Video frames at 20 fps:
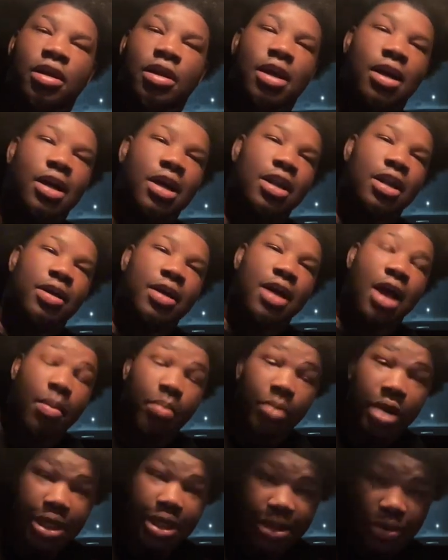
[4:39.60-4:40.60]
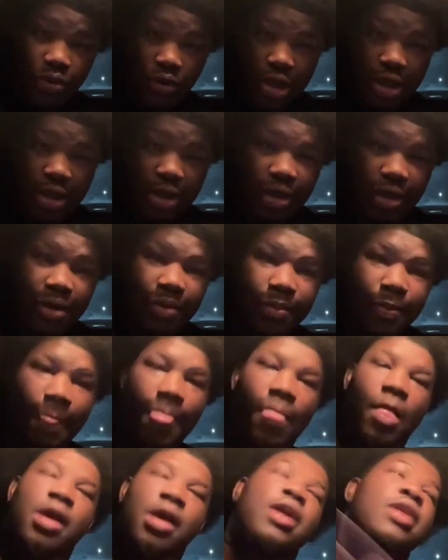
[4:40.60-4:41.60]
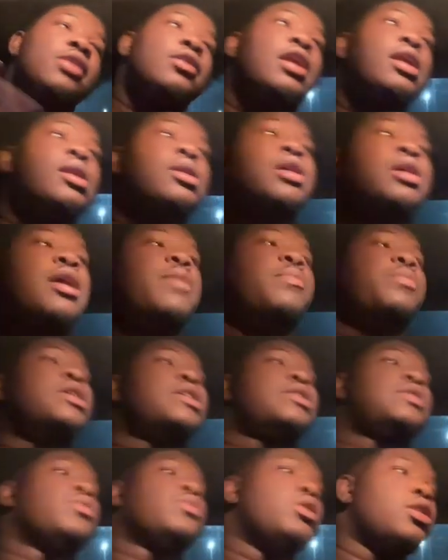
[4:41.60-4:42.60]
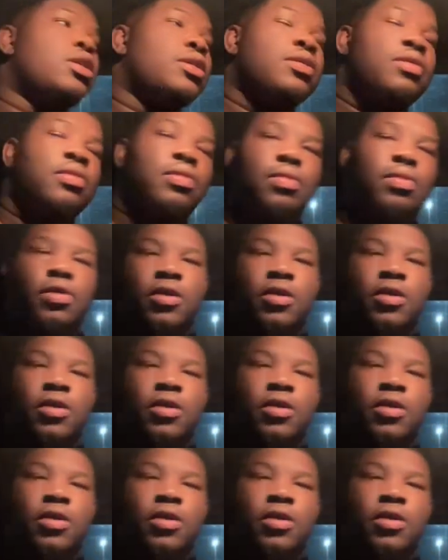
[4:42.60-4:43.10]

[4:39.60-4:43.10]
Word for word: I kinda, I mess with it. I ain't gonna lie, look, I mess with it.